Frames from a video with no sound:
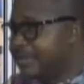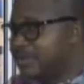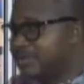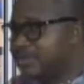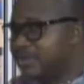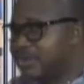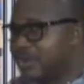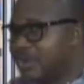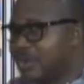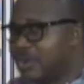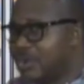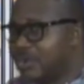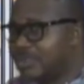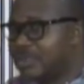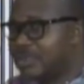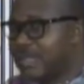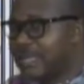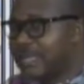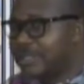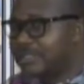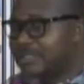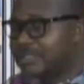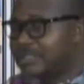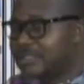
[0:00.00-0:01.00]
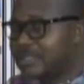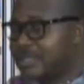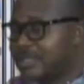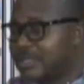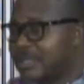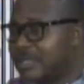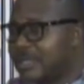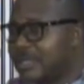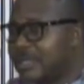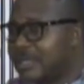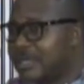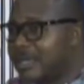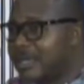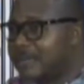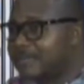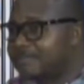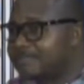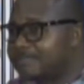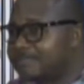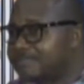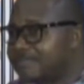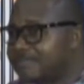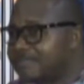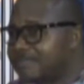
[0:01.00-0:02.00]
recall that I
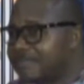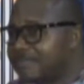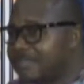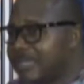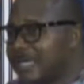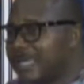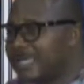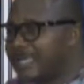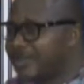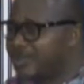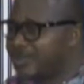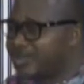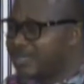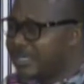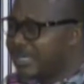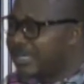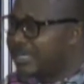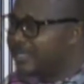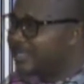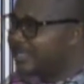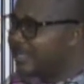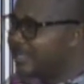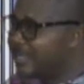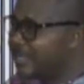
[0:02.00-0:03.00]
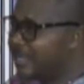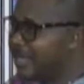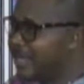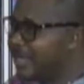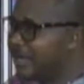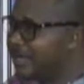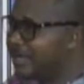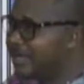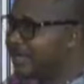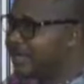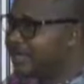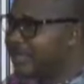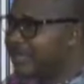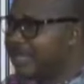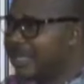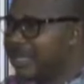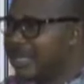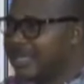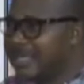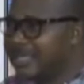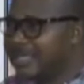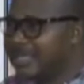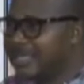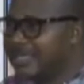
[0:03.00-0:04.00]
think it was last year,
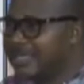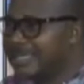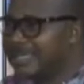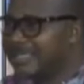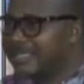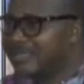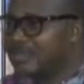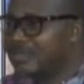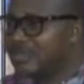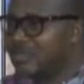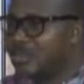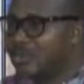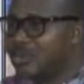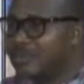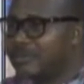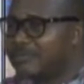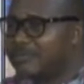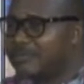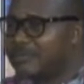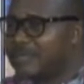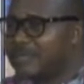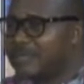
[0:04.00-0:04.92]
America killed one of